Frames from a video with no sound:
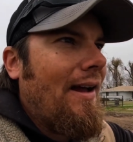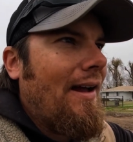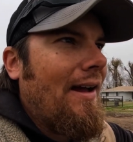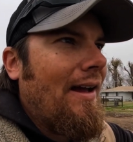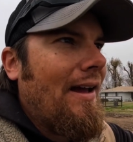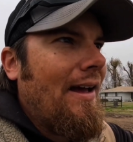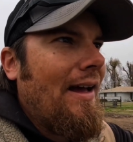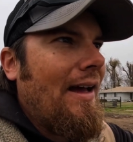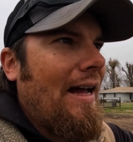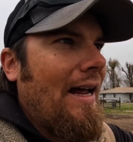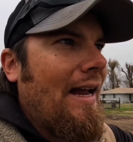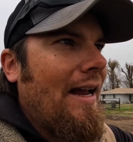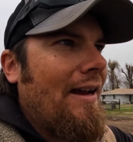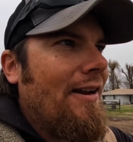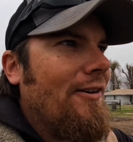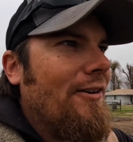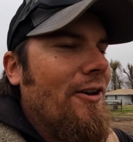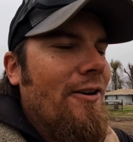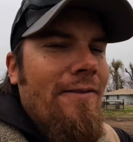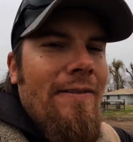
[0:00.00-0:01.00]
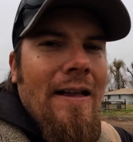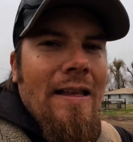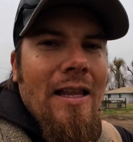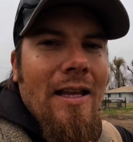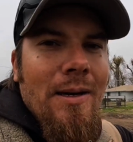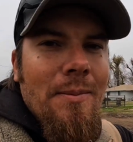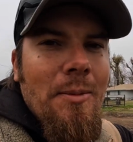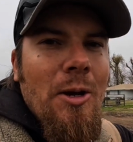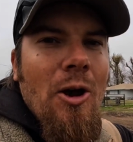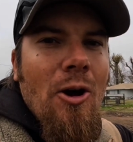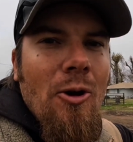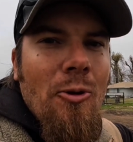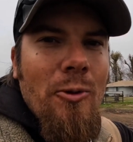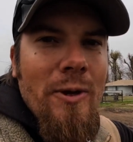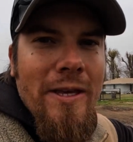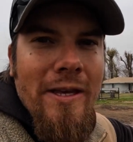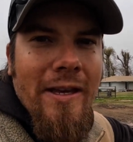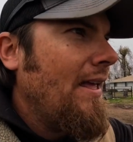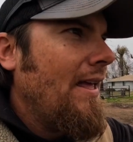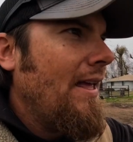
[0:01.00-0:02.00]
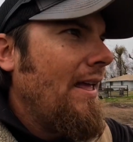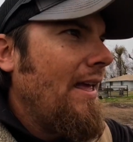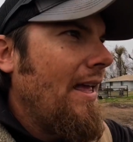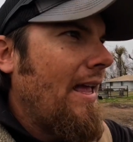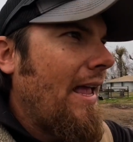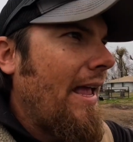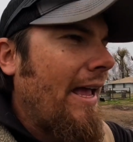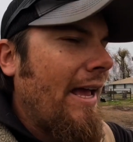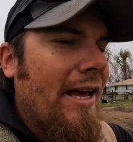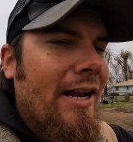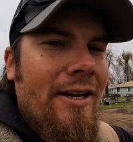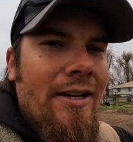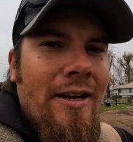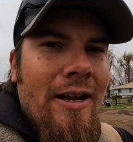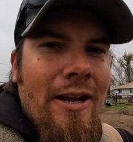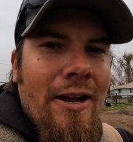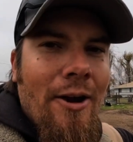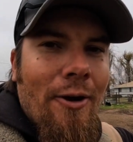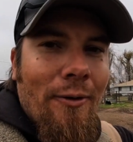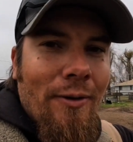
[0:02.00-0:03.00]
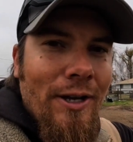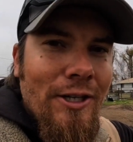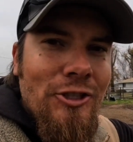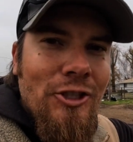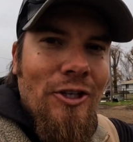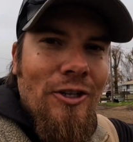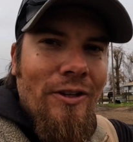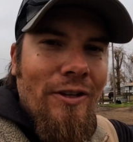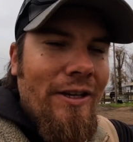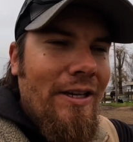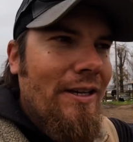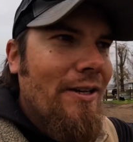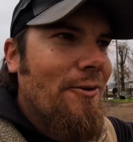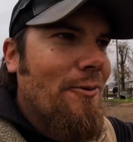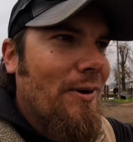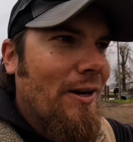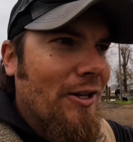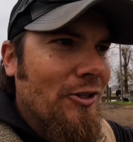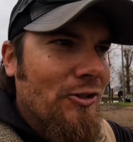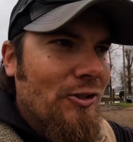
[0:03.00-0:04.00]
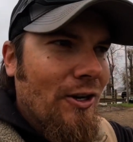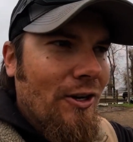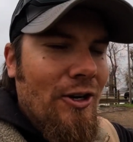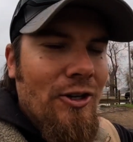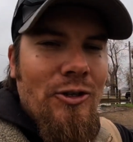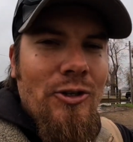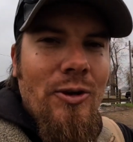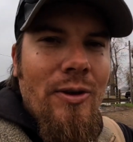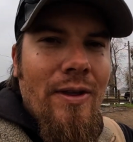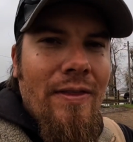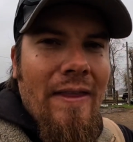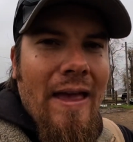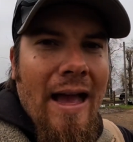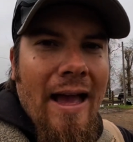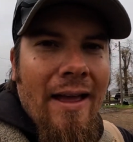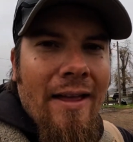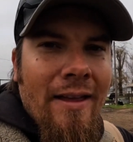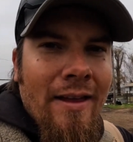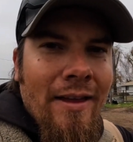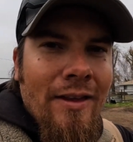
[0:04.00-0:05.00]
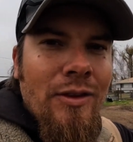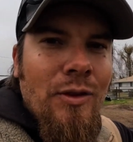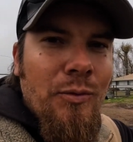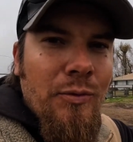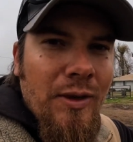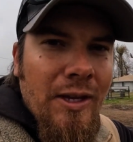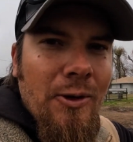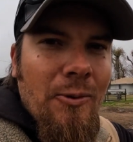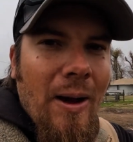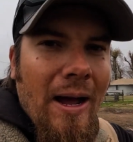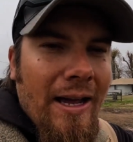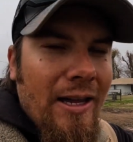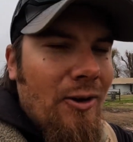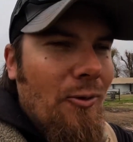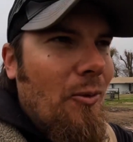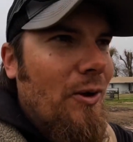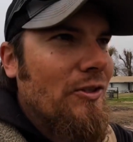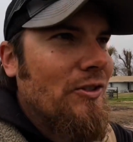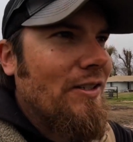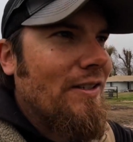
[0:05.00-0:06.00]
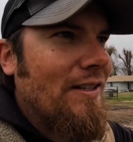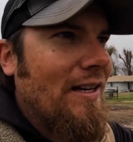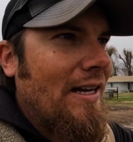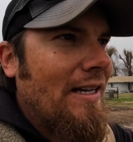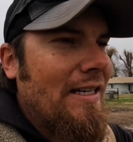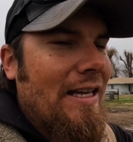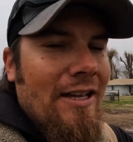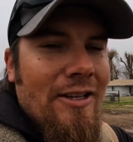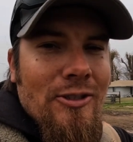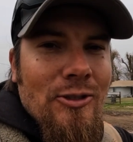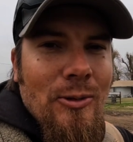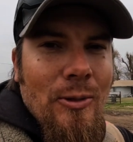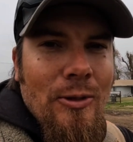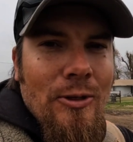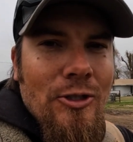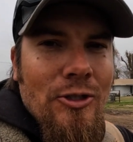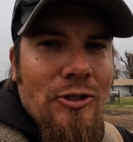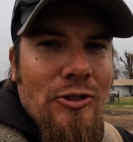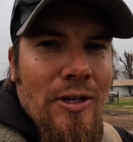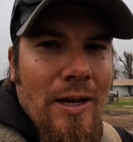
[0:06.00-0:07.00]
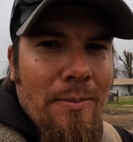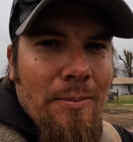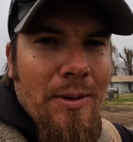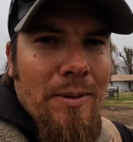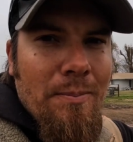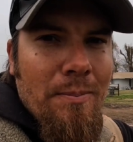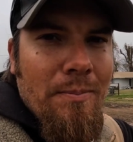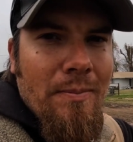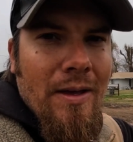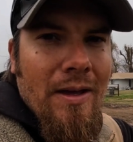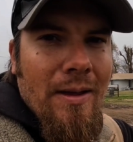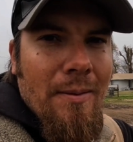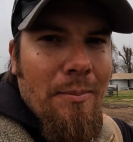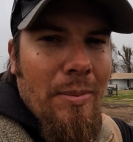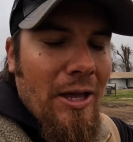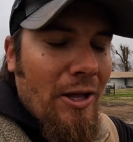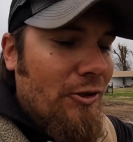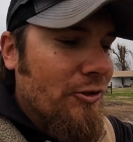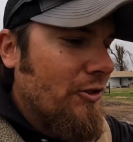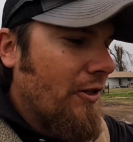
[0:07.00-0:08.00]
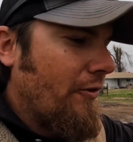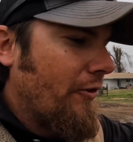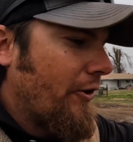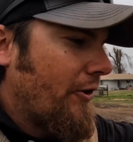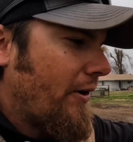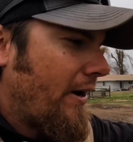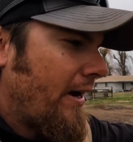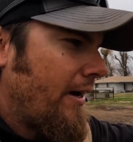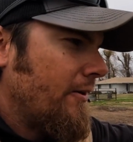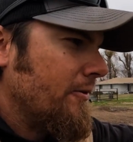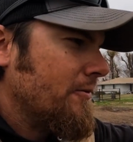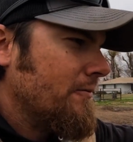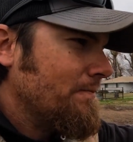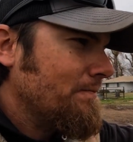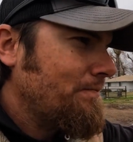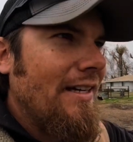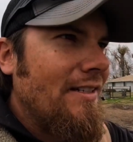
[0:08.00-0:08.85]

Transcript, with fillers: I, I don't know if I let them go a week. And originally, when I started doing that, the feed wagon wasn't done yet, so we were just dumping uh, bales on the ground.